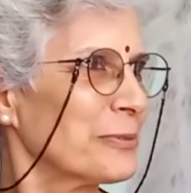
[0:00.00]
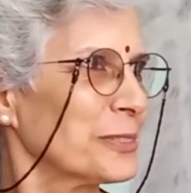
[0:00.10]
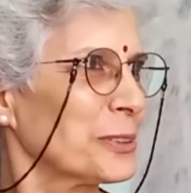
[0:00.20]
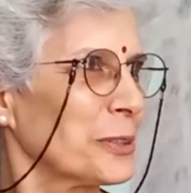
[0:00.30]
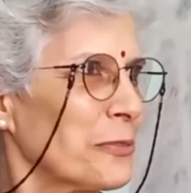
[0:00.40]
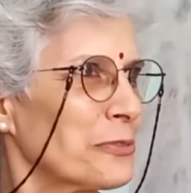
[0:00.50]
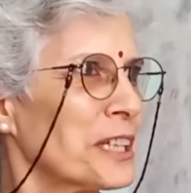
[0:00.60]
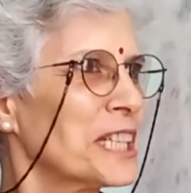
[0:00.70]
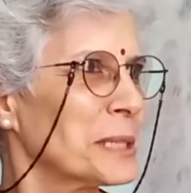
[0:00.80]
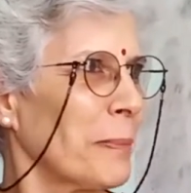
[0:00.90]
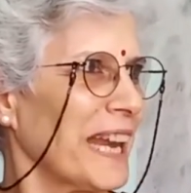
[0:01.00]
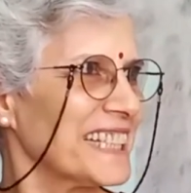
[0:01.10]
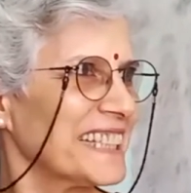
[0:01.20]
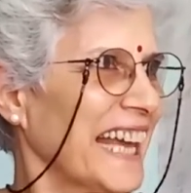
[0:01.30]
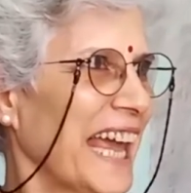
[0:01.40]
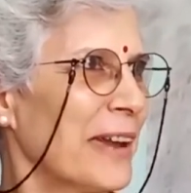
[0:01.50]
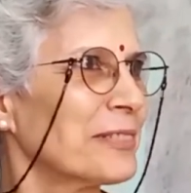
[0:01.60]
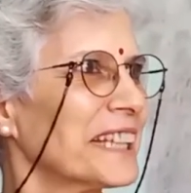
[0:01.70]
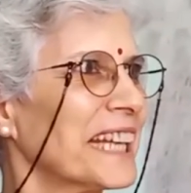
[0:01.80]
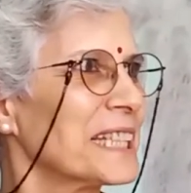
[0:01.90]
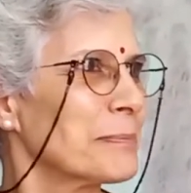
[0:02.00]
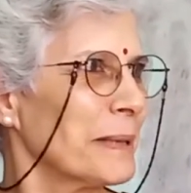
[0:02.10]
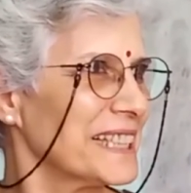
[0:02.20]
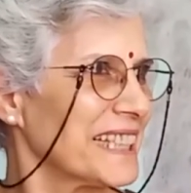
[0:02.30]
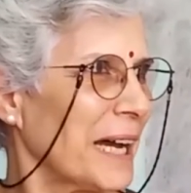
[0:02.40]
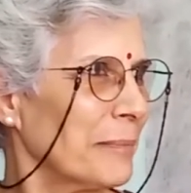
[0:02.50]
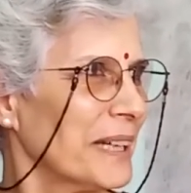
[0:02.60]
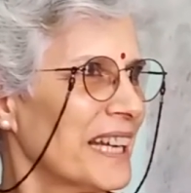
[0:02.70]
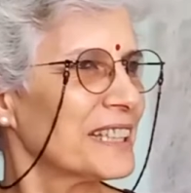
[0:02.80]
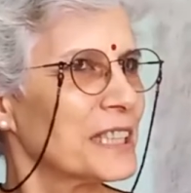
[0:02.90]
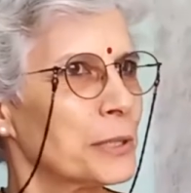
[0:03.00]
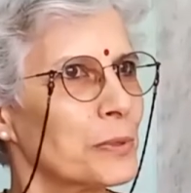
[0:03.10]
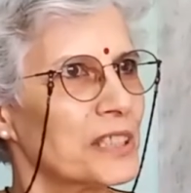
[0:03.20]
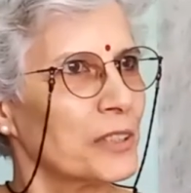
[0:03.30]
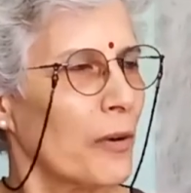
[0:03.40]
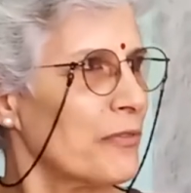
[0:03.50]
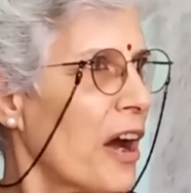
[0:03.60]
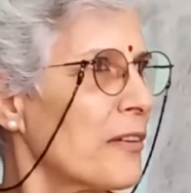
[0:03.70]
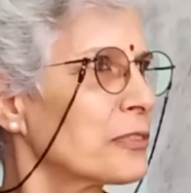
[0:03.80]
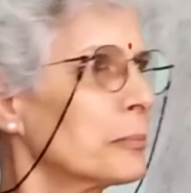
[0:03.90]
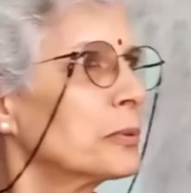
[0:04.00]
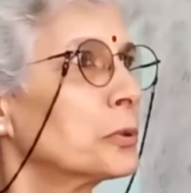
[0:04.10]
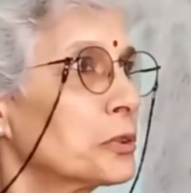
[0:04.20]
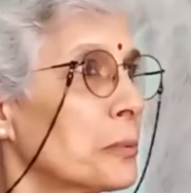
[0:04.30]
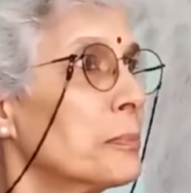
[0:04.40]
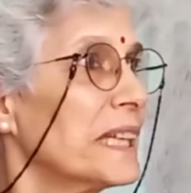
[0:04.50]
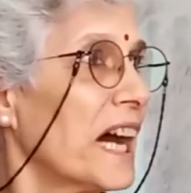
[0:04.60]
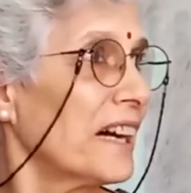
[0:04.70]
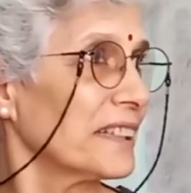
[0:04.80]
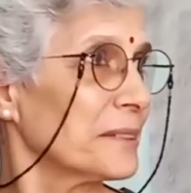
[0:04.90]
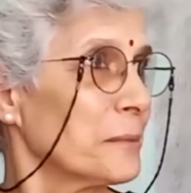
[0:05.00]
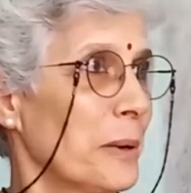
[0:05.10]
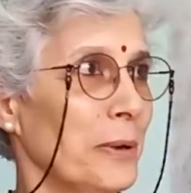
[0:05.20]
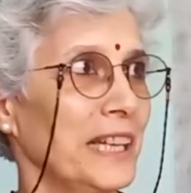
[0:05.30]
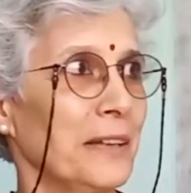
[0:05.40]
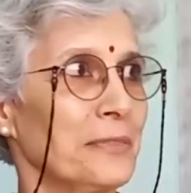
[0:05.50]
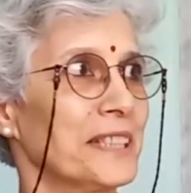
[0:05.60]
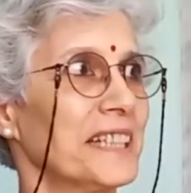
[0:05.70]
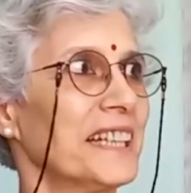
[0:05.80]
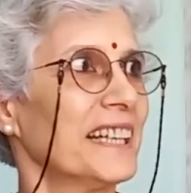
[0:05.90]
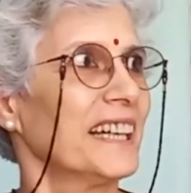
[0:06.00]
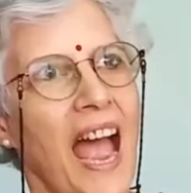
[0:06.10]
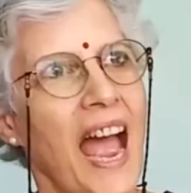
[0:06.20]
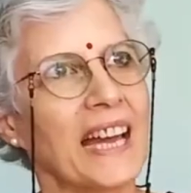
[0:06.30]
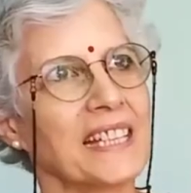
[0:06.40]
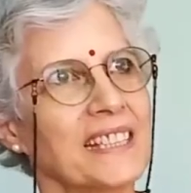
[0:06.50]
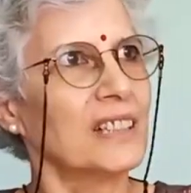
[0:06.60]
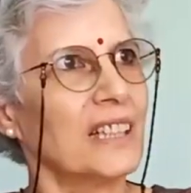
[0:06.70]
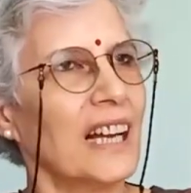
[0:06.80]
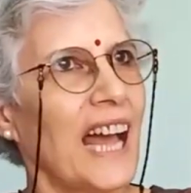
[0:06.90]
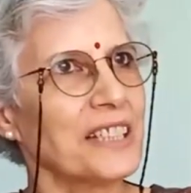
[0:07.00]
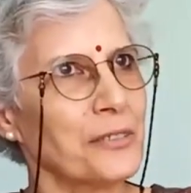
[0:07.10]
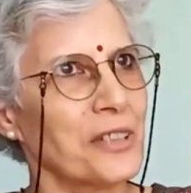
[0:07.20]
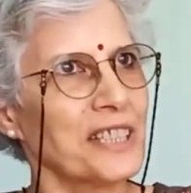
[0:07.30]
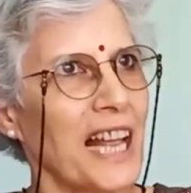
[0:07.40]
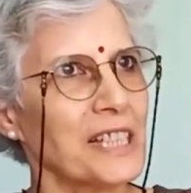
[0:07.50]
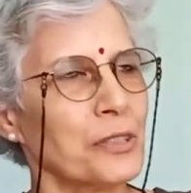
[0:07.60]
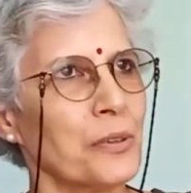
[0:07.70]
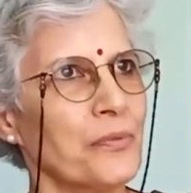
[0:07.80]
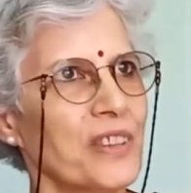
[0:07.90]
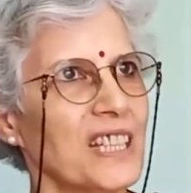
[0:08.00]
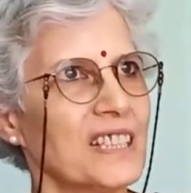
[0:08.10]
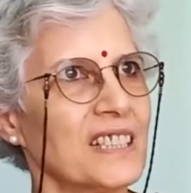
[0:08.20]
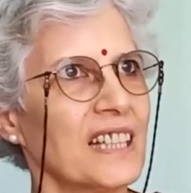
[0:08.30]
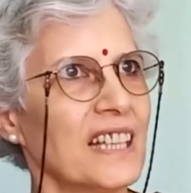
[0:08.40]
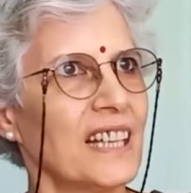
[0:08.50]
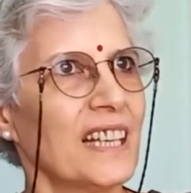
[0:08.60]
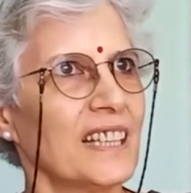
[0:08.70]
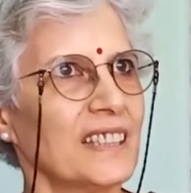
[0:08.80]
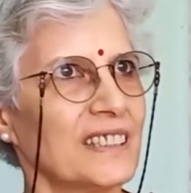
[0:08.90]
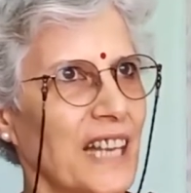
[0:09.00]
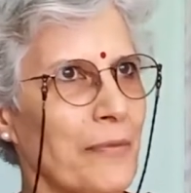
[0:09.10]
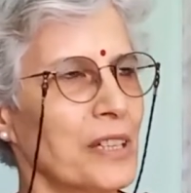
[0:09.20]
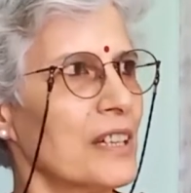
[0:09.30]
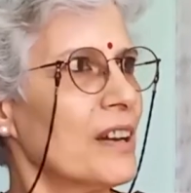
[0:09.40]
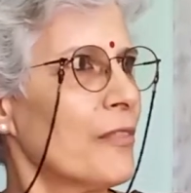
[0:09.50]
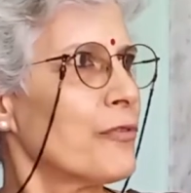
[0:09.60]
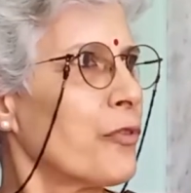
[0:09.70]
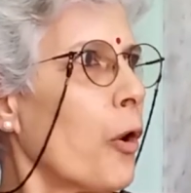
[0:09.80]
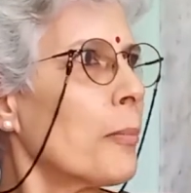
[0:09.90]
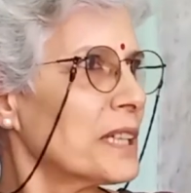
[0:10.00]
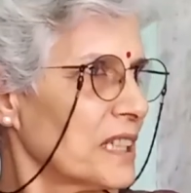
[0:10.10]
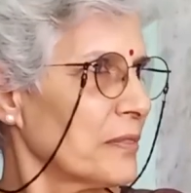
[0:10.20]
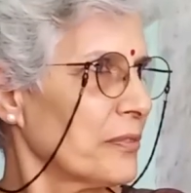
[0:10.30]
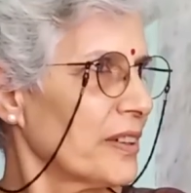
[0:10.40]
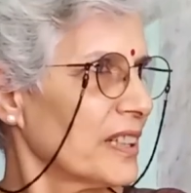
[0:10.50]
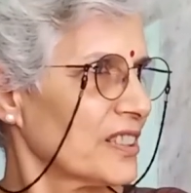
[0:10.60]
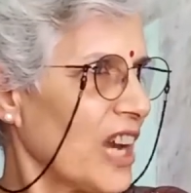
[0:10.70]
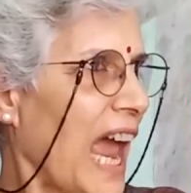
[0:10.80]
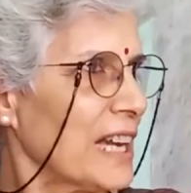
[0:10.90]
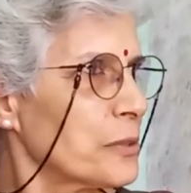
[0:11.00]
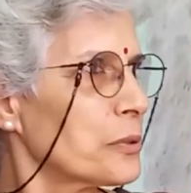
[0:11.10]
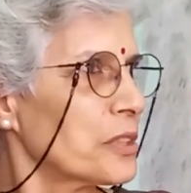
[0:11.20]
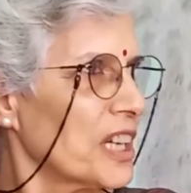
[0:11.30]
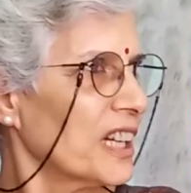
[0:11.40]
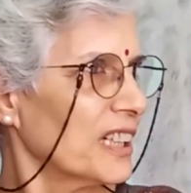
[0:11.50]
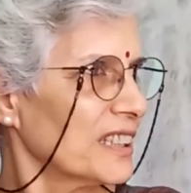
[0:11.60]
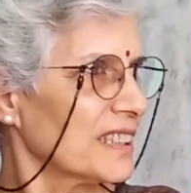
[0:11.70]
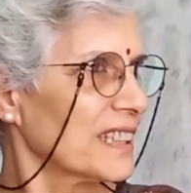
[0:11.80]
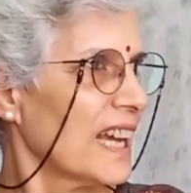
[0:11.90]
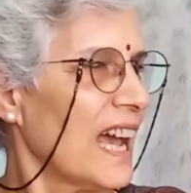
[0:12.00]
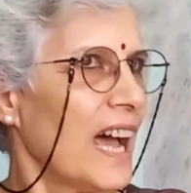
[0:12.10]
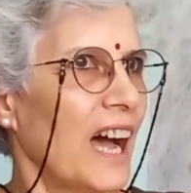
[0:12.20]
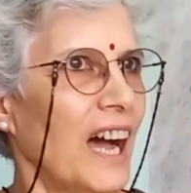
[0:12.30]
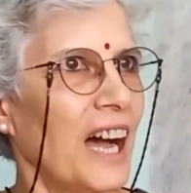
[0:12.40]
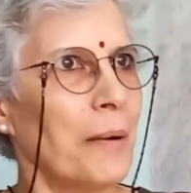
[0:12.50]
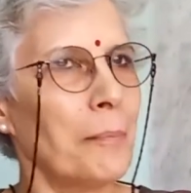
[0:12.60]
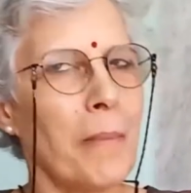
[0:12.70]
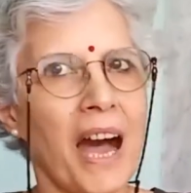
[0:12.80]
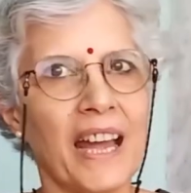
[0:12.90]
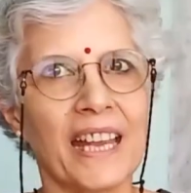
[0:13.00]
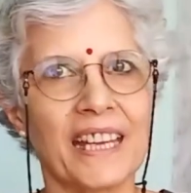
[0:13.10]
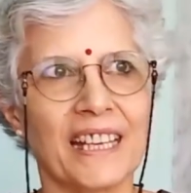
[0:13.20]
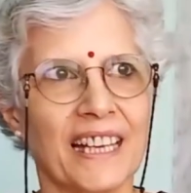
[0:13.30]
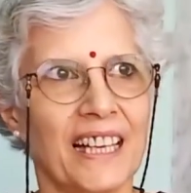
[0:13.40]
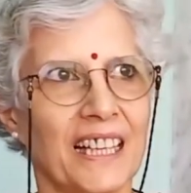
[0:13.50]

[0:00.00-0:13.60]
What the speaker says: sort of free space there. Everything is built up. This was not far from Qutub Minar where we lived. And as a result of these 7 formative childhood years, my